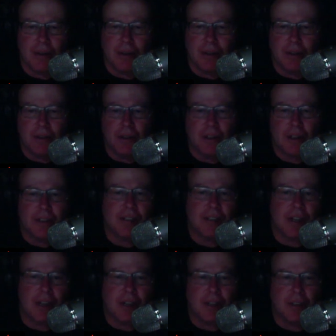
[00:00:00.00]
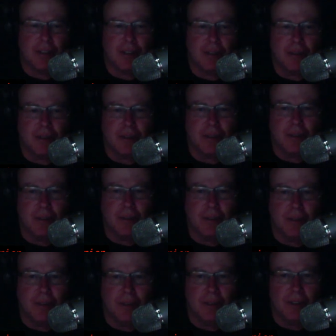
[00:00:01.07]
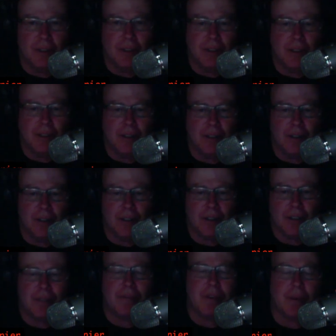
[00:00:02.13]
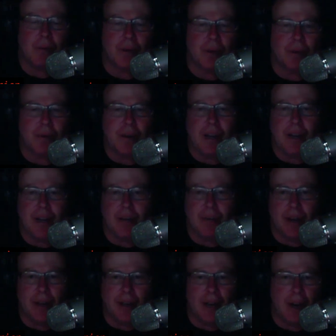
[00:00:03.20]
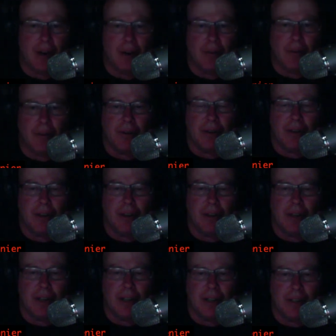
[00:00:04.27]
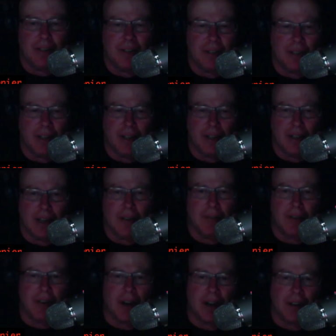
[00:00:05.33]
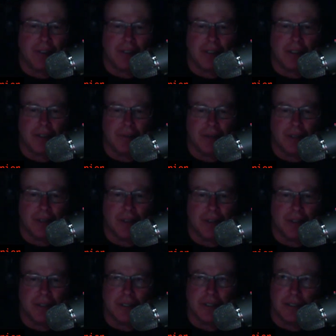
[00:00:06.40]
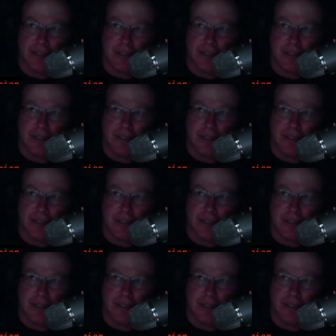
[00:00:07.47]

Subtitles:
You look at sound. The stuff that we're creating right now, it never dies. It just recycles.